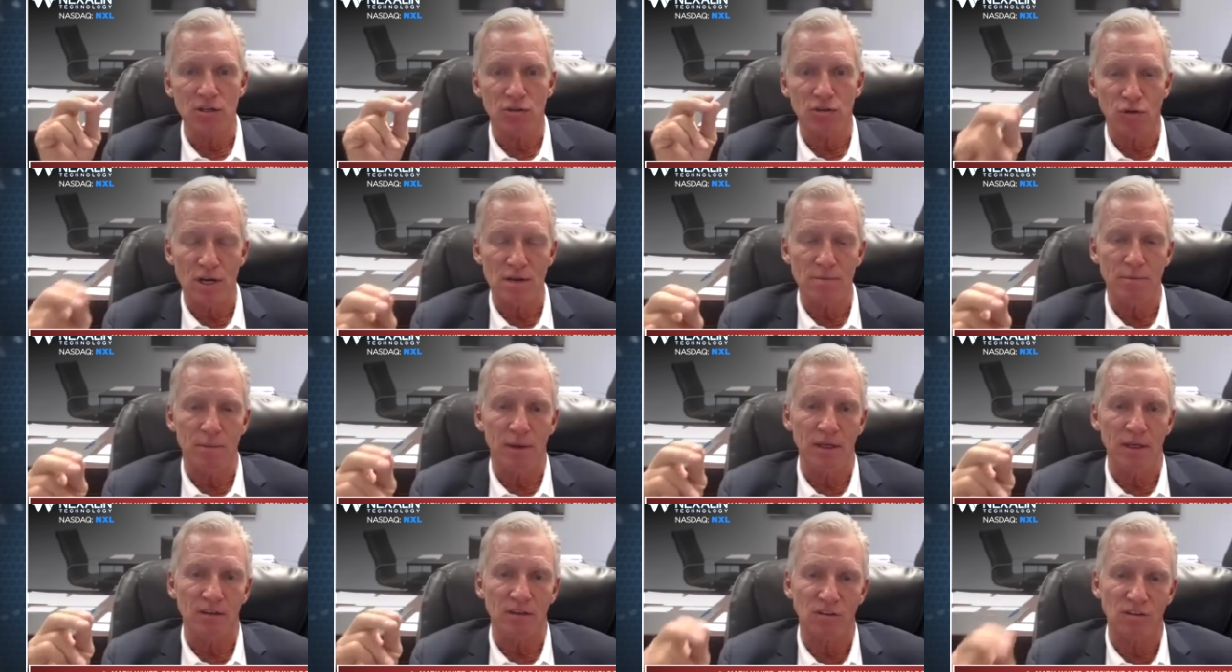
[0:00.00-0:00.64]

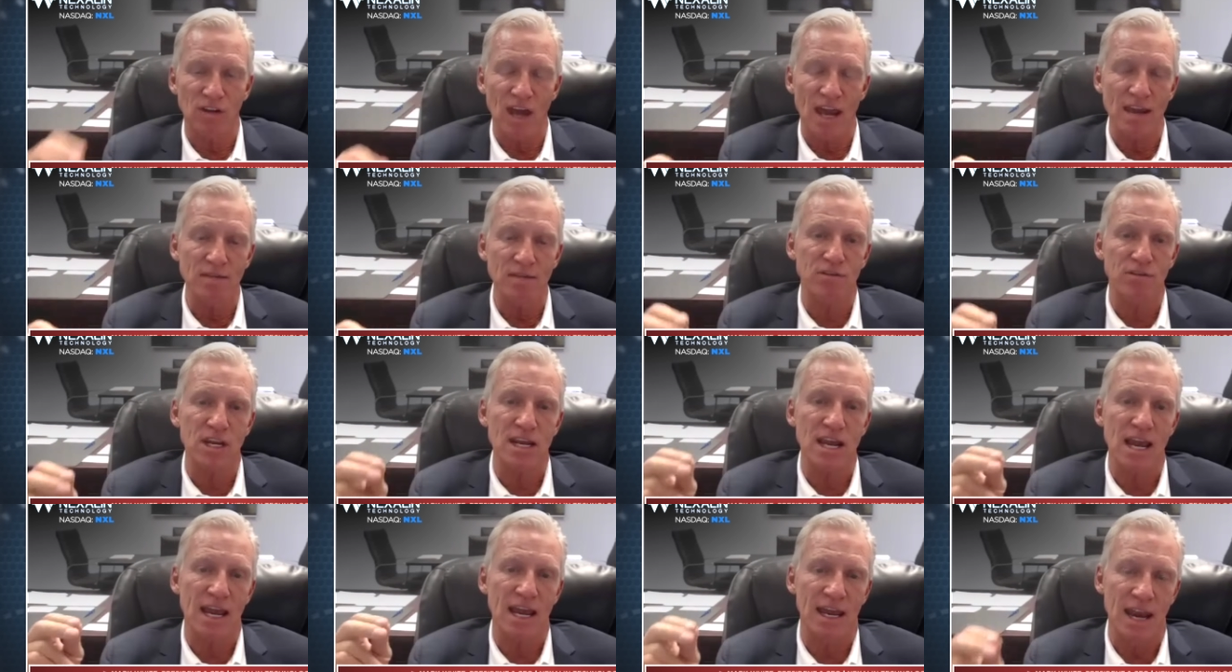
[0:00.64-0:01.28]
treatment,
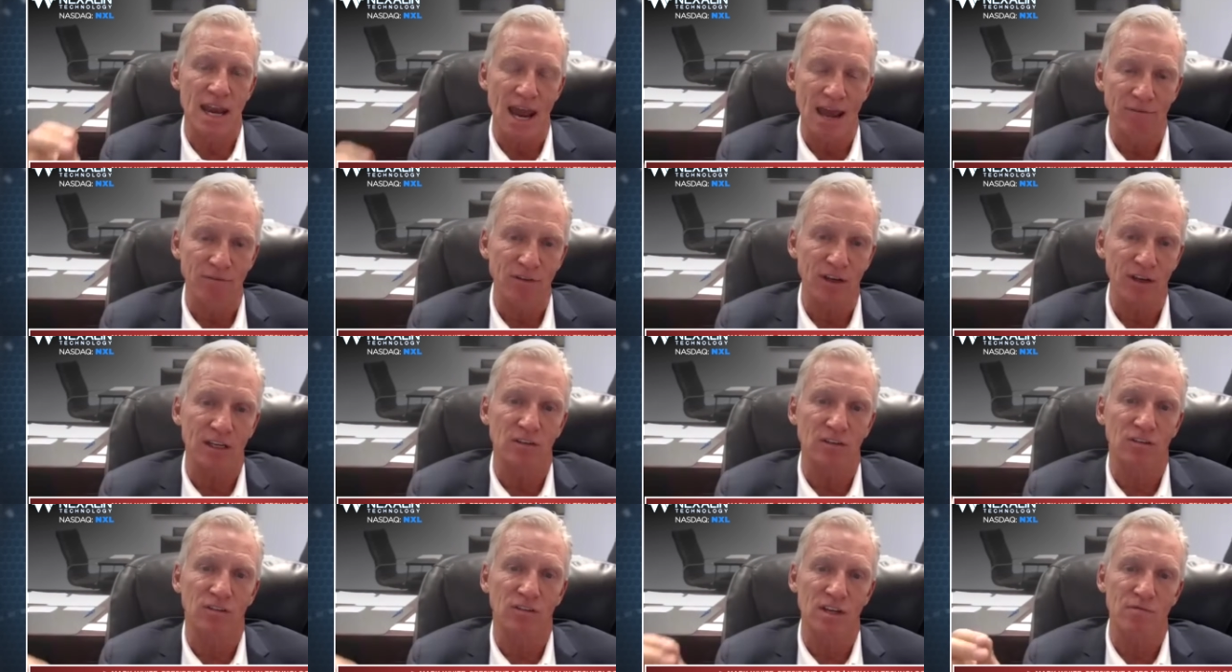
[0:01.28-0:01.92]
safety, and
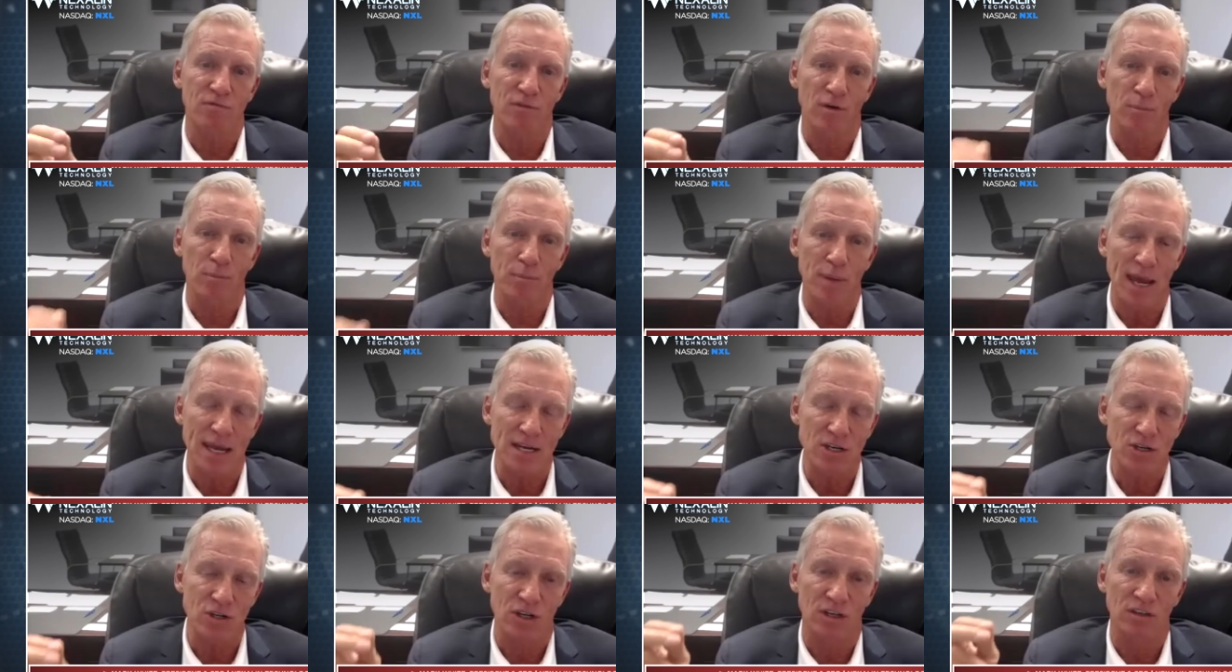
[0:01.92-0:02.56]
efficacy for
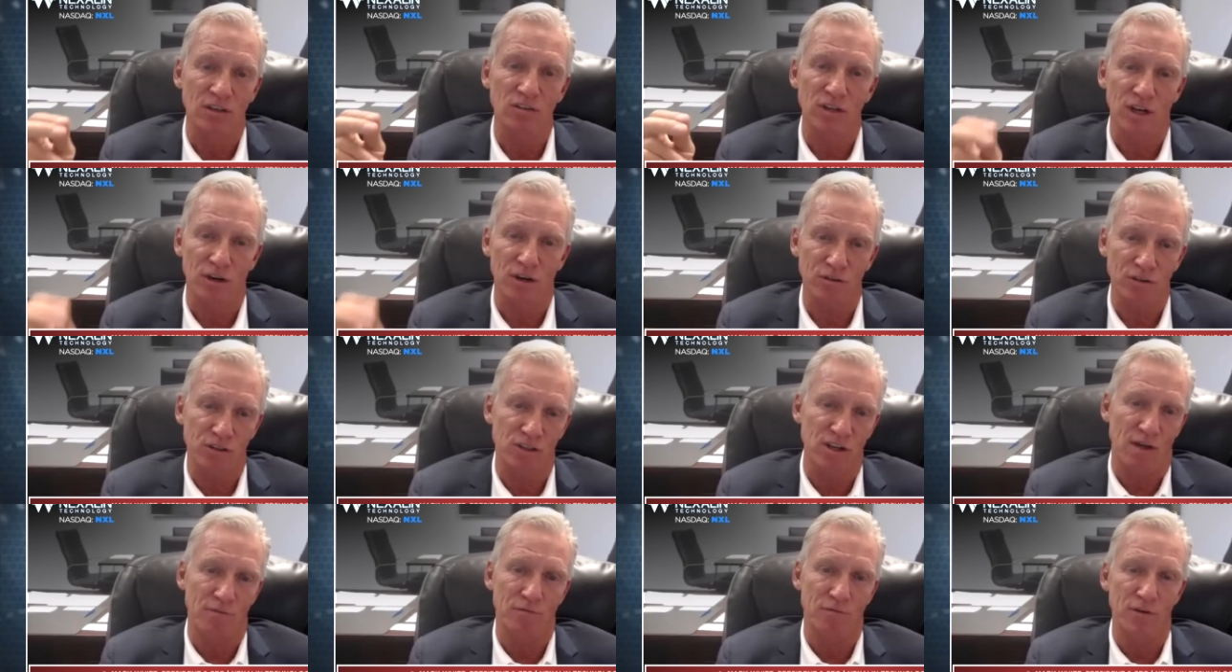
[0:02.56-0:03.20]
patients that are
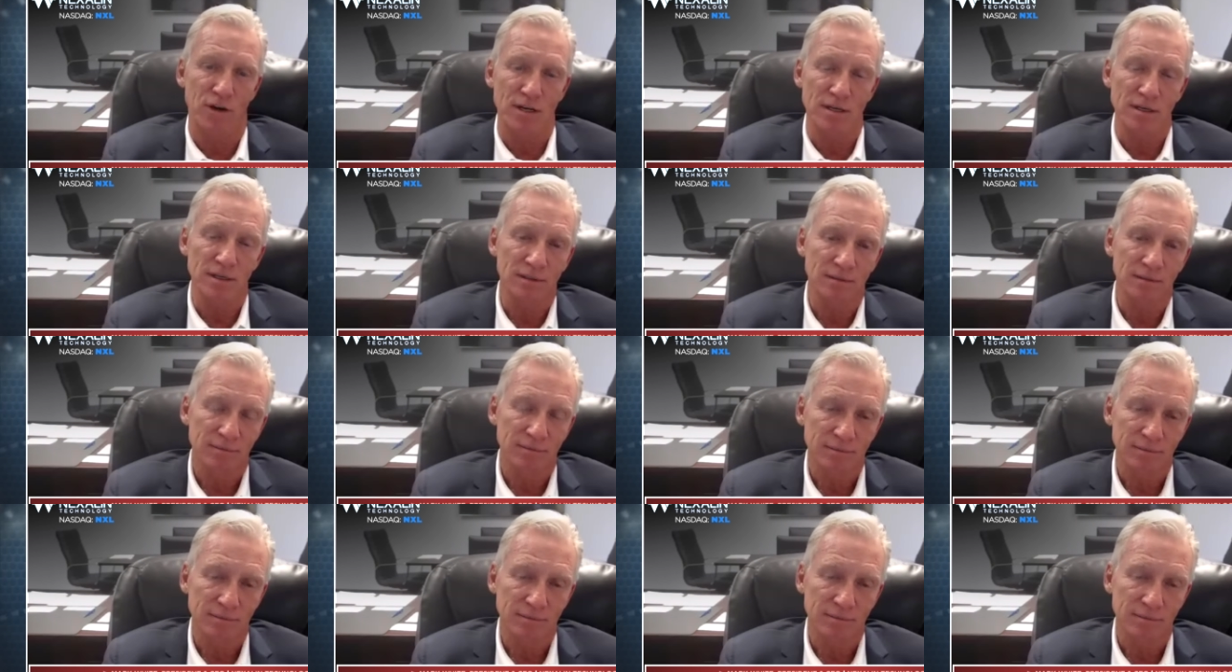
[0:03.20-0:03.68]
suffering.